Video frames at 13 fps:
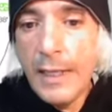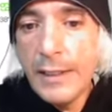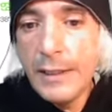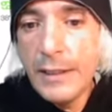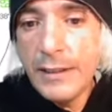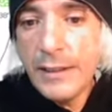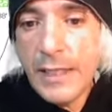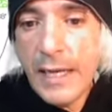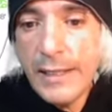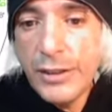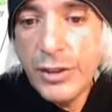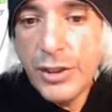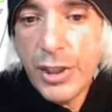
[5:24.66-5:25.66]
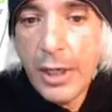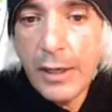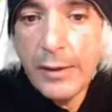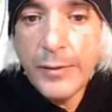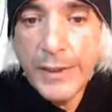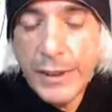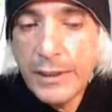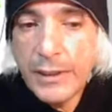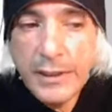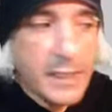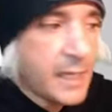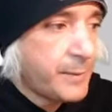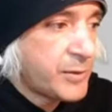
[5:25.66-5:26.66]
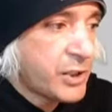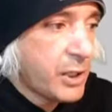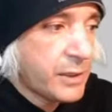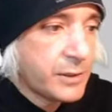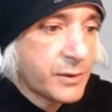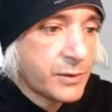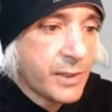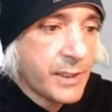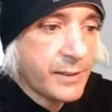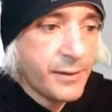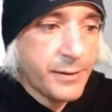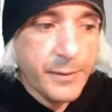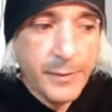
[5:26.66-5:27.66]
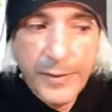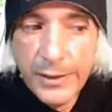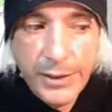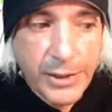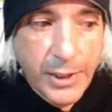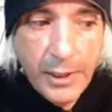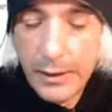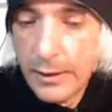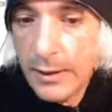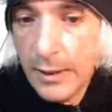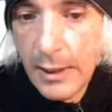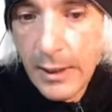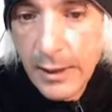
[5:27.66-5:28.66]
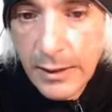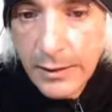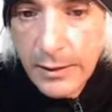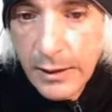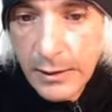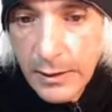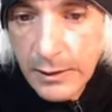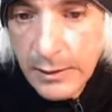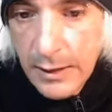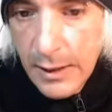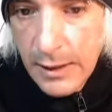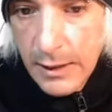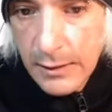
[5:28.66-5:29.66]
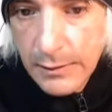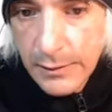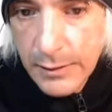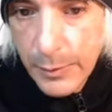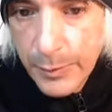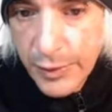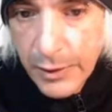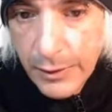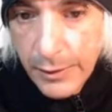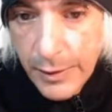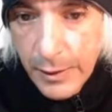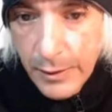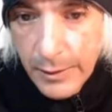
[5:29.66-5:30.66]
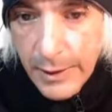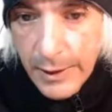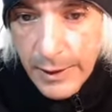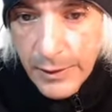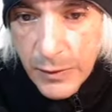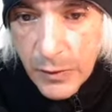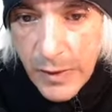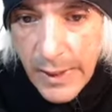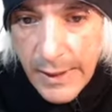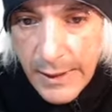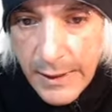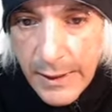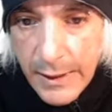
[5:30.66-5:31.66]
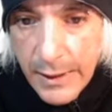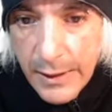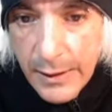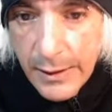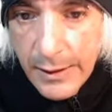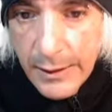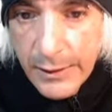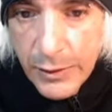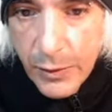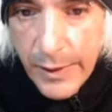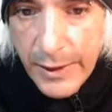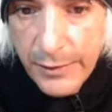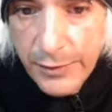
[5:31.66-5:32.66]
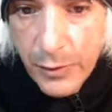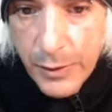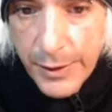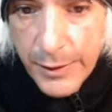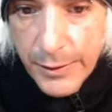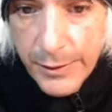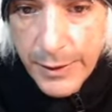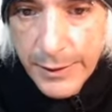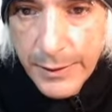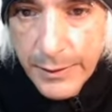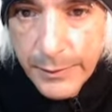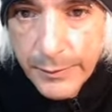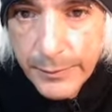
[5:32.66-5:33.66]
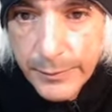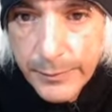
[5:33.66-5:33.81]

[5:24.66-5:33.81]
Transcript: In this guy's chart, which is the same chart as Greta Thunberg's chart, check this guy out. So Pluto is right here at 24 degrees.